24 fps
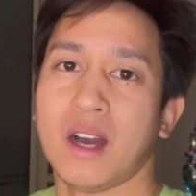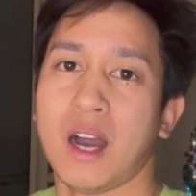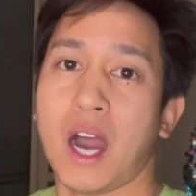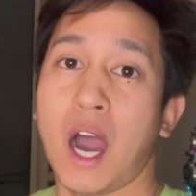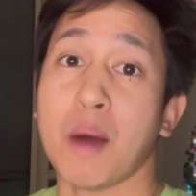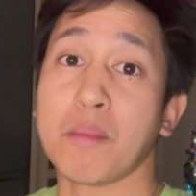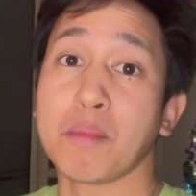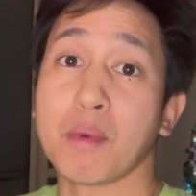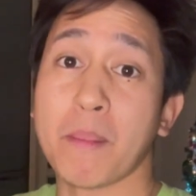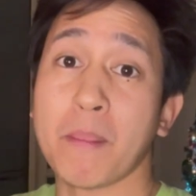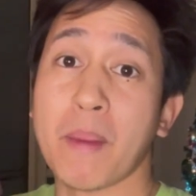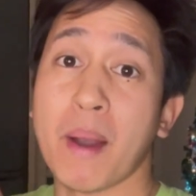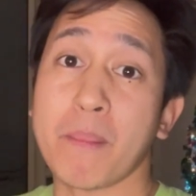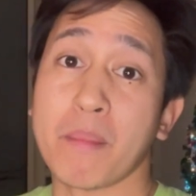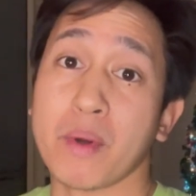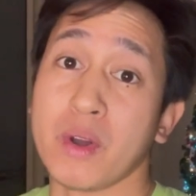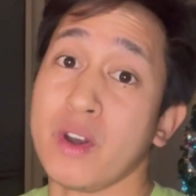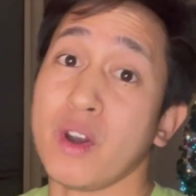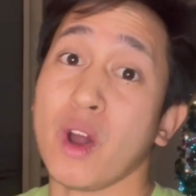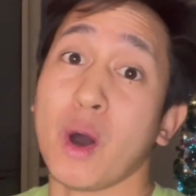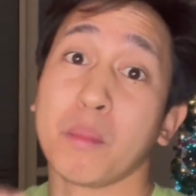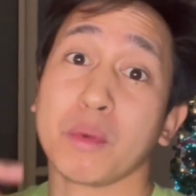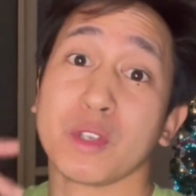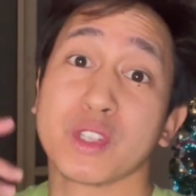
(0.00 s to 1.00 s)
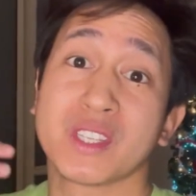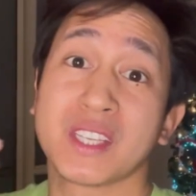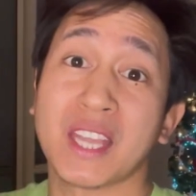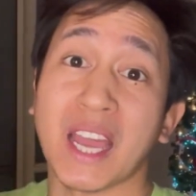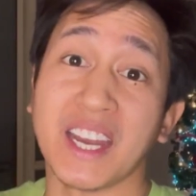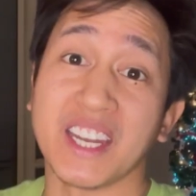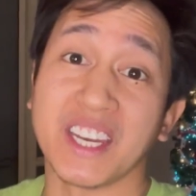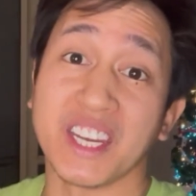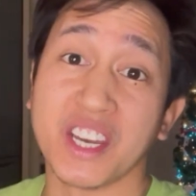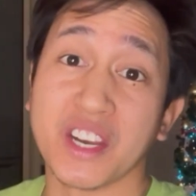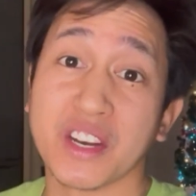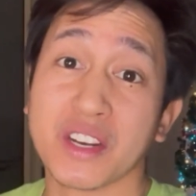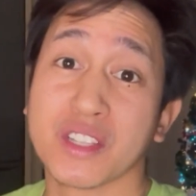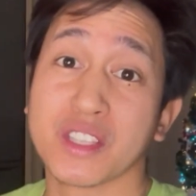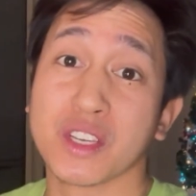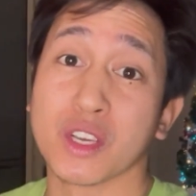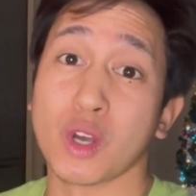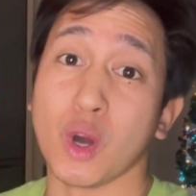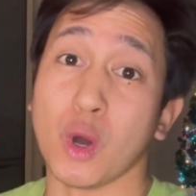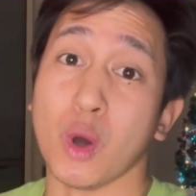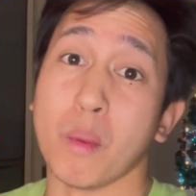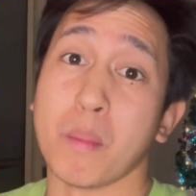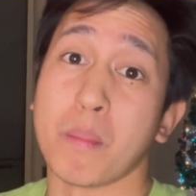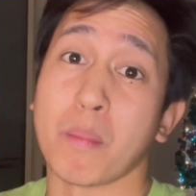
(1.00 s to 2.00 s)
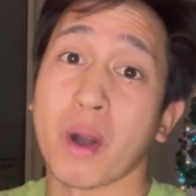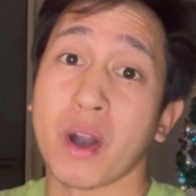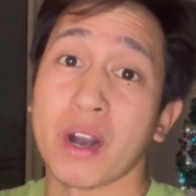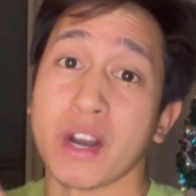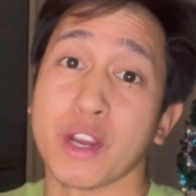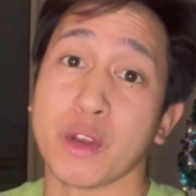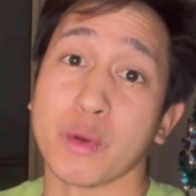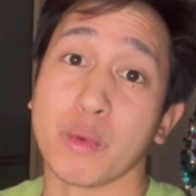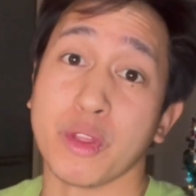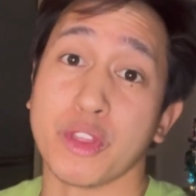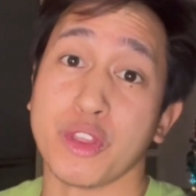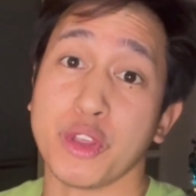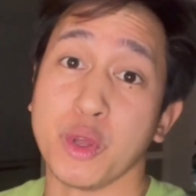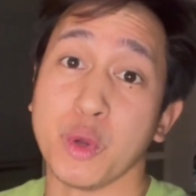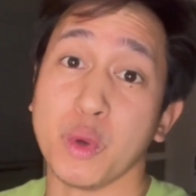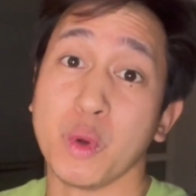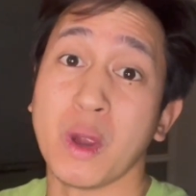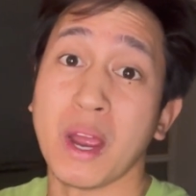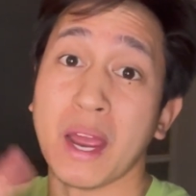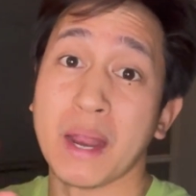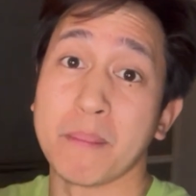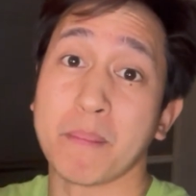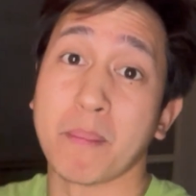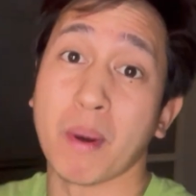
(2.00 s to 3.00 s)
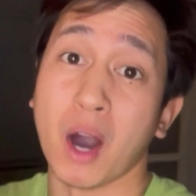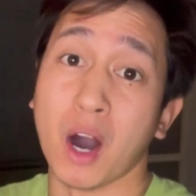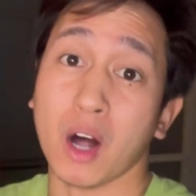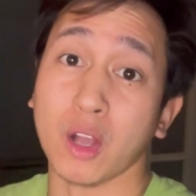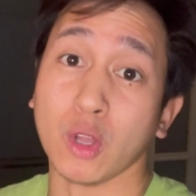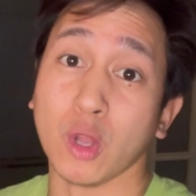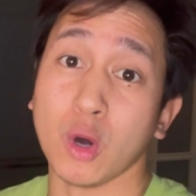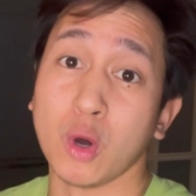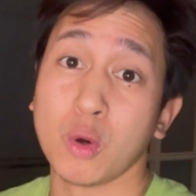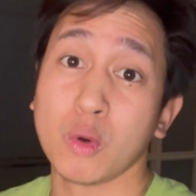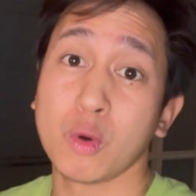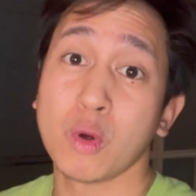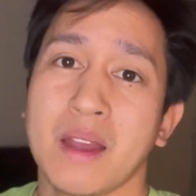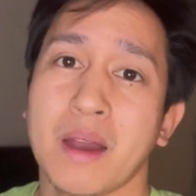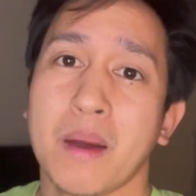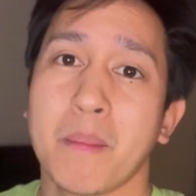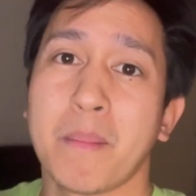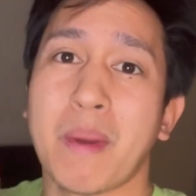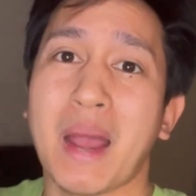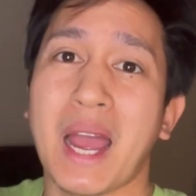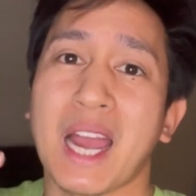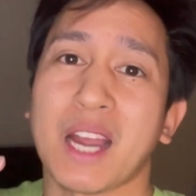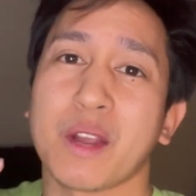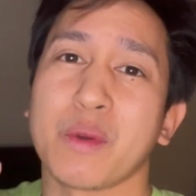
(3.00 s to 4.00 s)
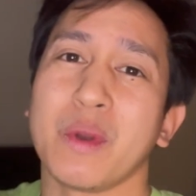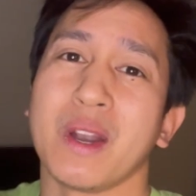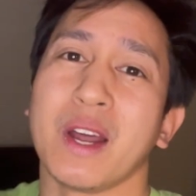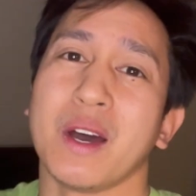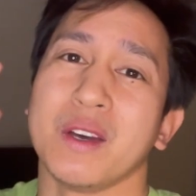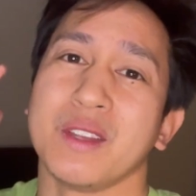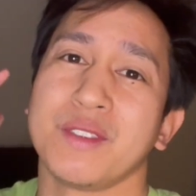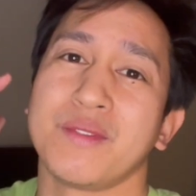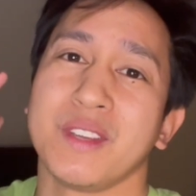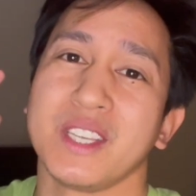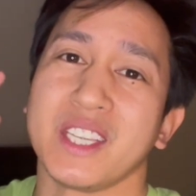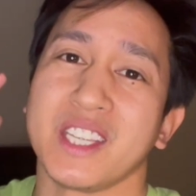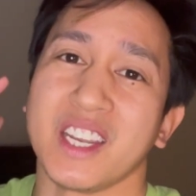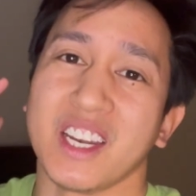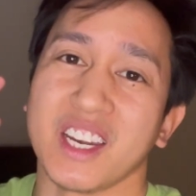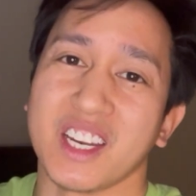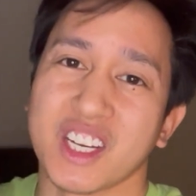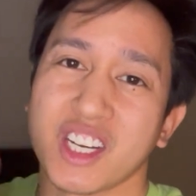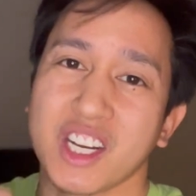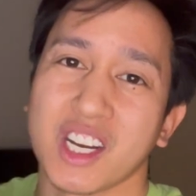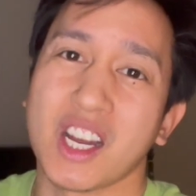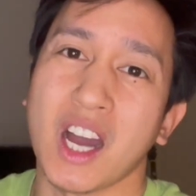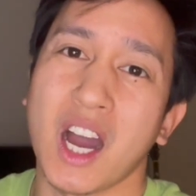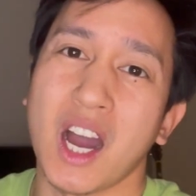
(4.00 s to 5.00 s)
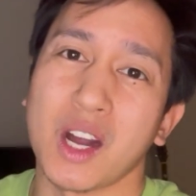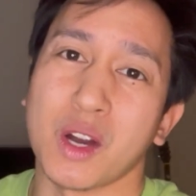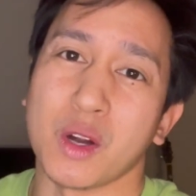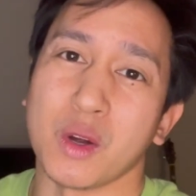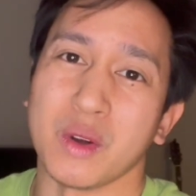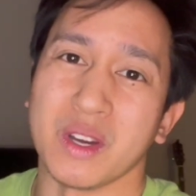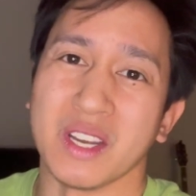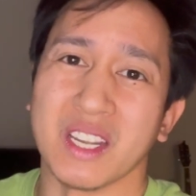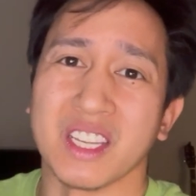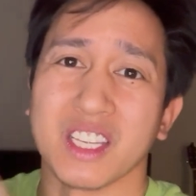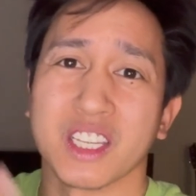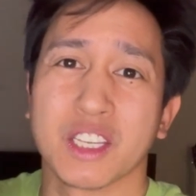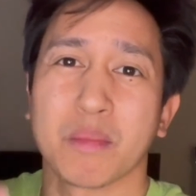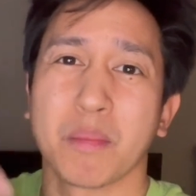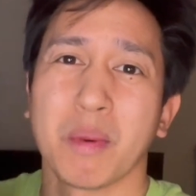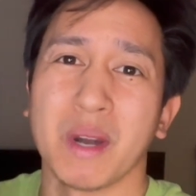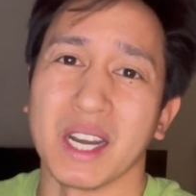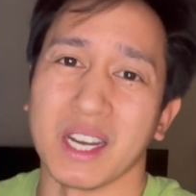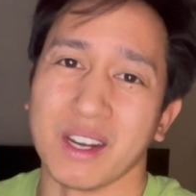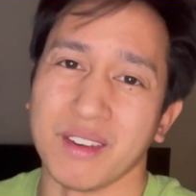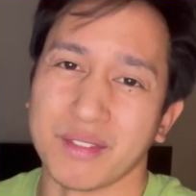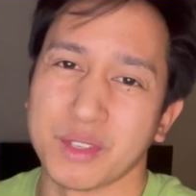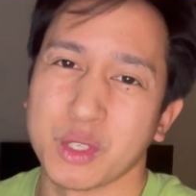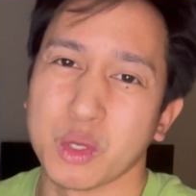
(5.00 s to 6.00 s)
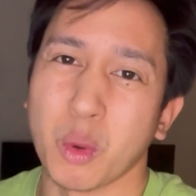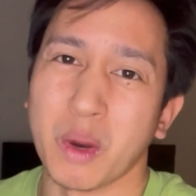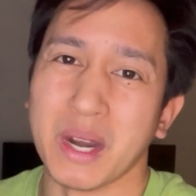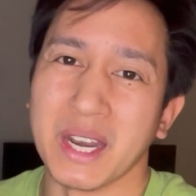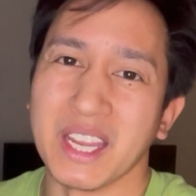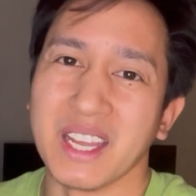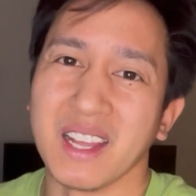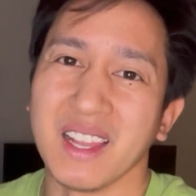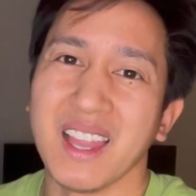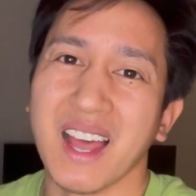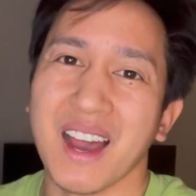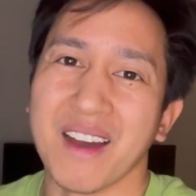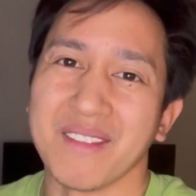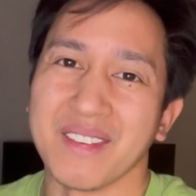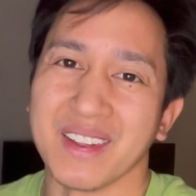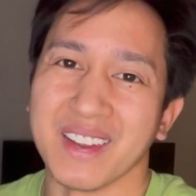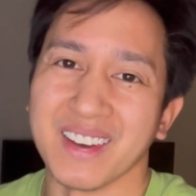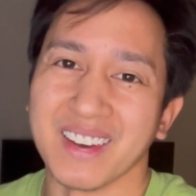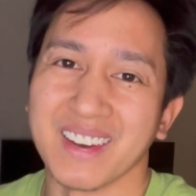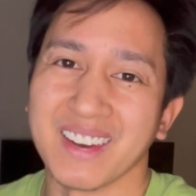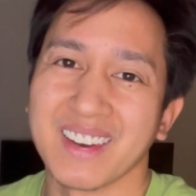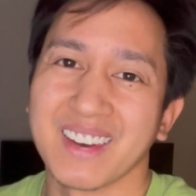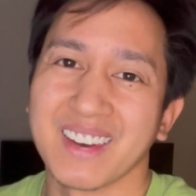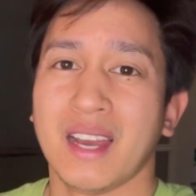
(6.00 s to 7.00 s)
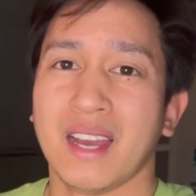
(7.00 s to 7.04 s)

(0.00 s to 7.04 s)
I'm remembering almost 10 years ago partying with you and Paulo back when I was visiting Chicago in the spring of 2011.